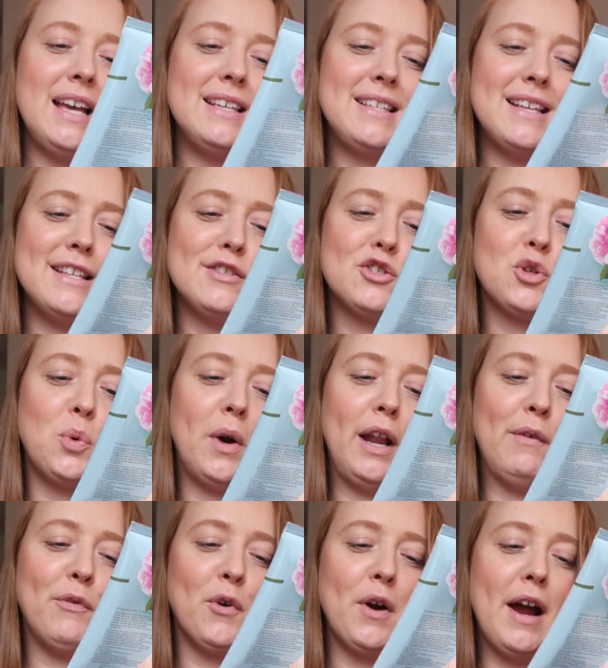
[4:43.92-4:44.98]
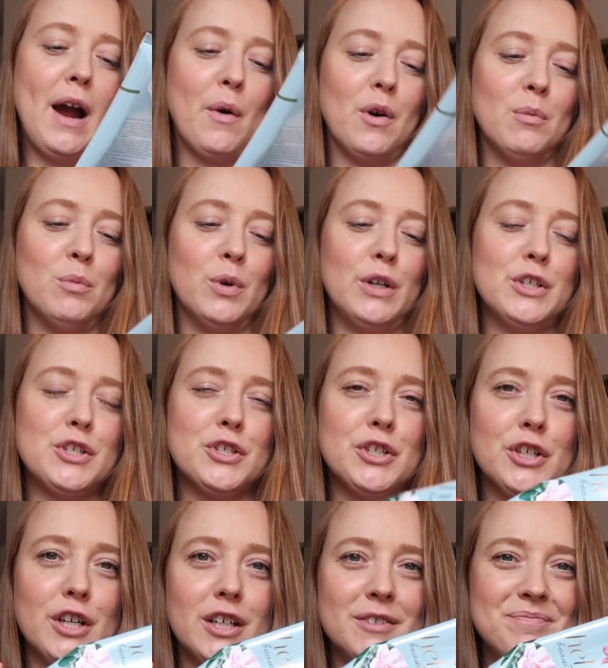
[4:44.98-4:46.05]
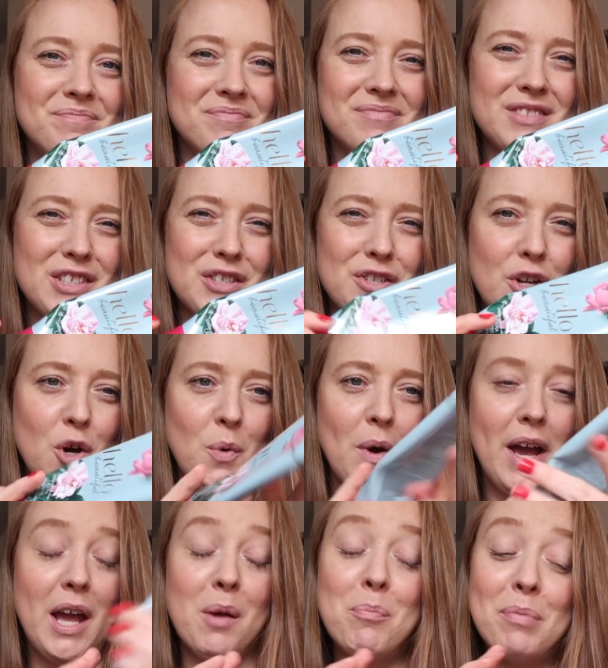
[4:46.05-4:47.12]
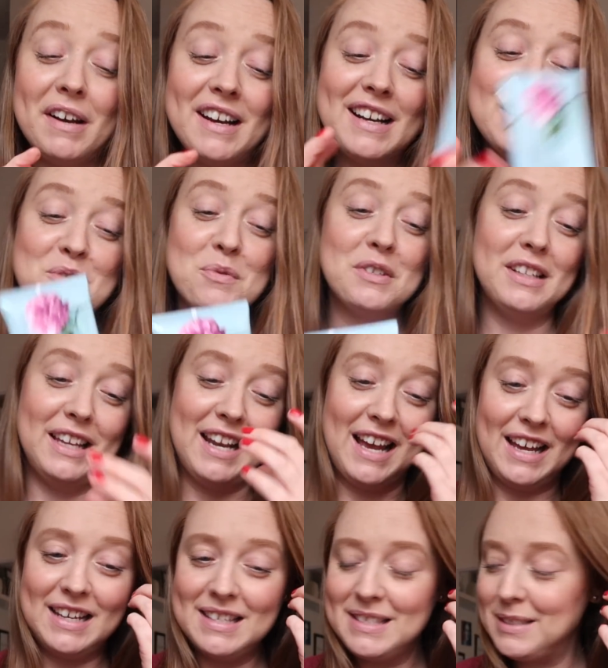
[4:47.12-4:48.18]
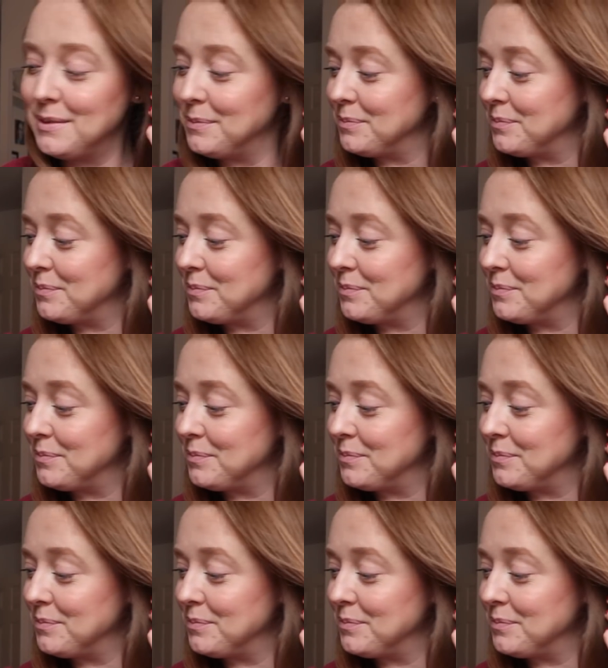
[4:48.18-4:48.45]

It says it's twenty-four hour moisture. There's no way, but it is really nice.